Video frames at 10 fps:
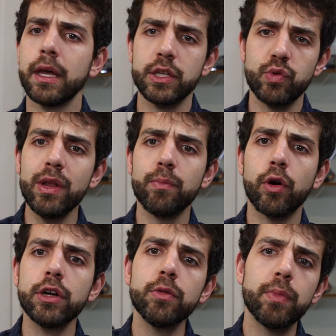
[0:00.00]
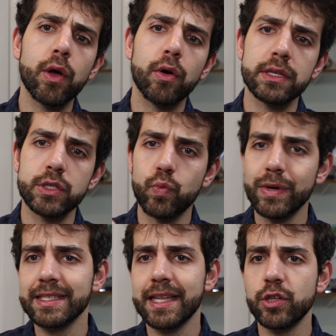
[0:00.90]
It's really important because
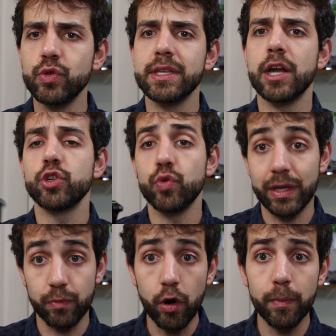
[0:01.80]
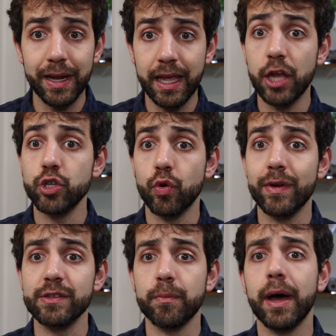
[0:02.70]
once that you start to run more application on
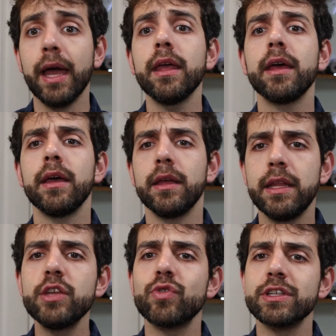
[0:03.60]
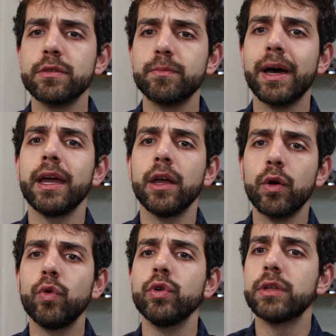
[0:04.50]
Raspberry Pi, this Raspberry Pi
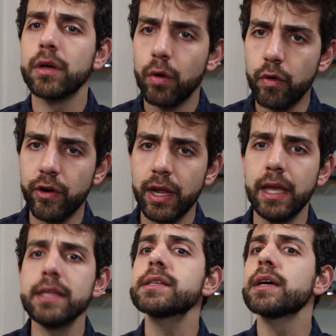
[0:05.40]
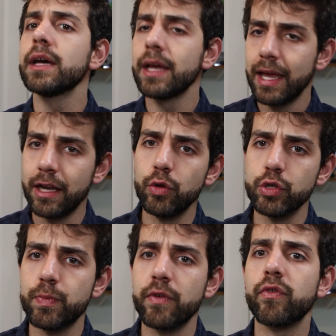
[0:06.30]
could overheat and
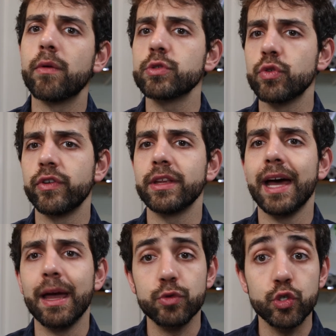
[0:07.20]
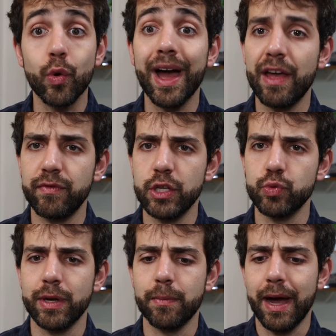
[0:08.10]
lose performance over time, so have
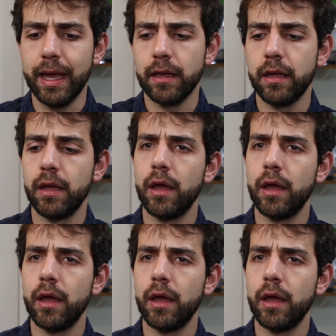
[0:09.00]
this one in mind.